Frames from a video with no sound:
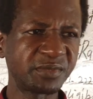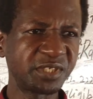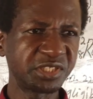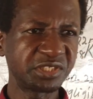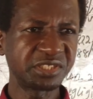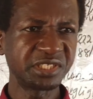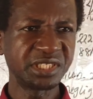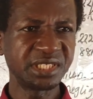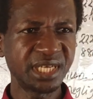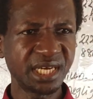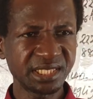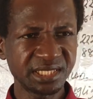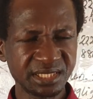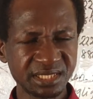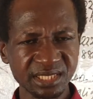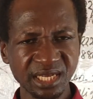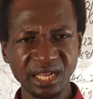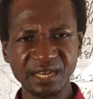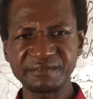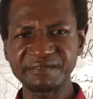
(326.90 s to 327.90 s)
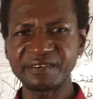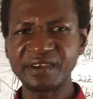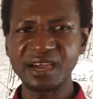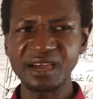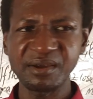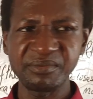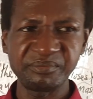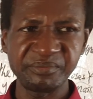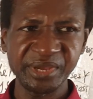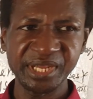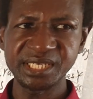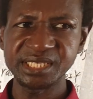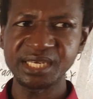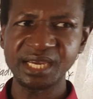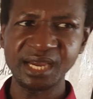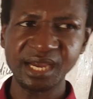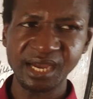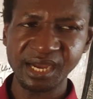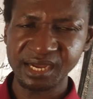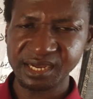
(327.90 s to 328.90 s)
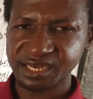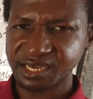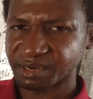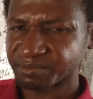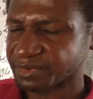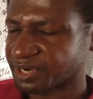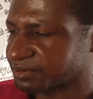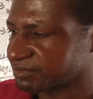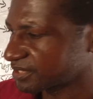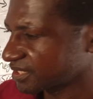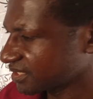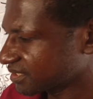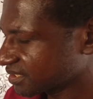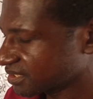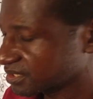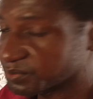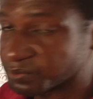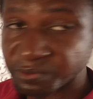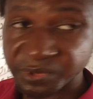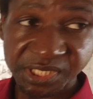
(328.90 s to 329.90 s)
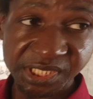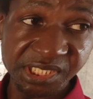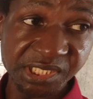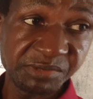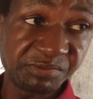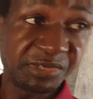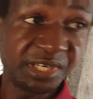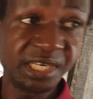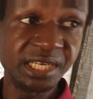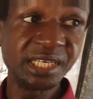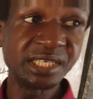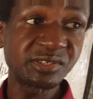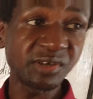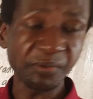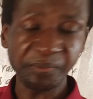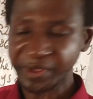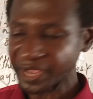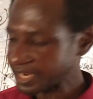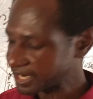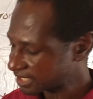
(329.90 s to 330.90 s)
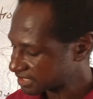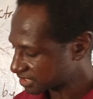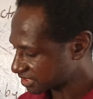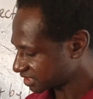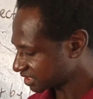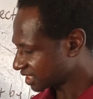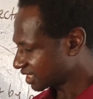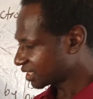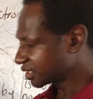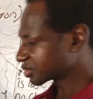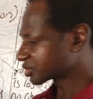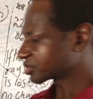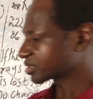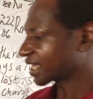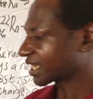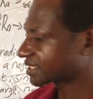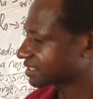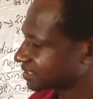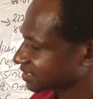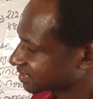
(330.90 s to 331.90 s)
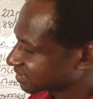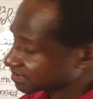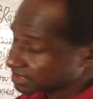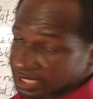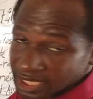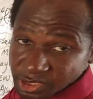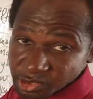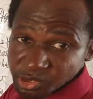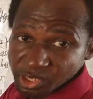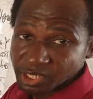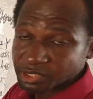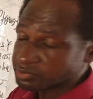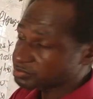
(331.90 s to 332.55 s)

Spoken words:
three. That is alpha, beta, and gamma rays with release of energy. So that is natural